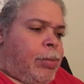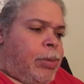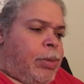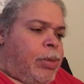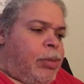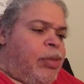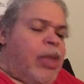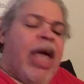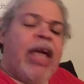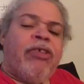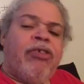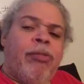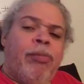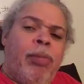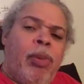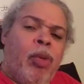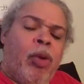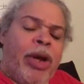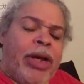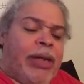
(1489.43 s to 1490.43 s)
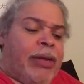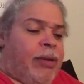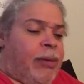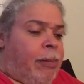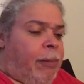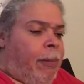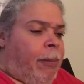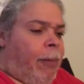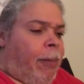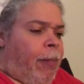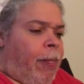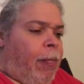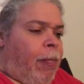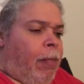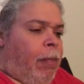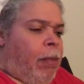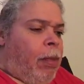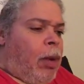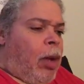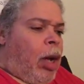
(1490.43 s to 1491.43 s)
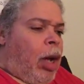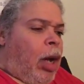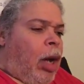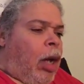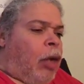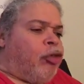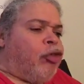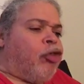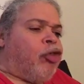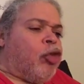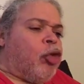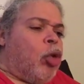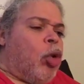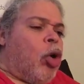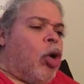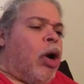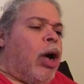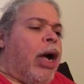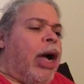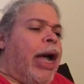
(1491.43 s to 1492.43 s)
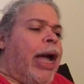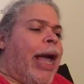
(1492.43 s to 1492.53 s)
Next point. Assure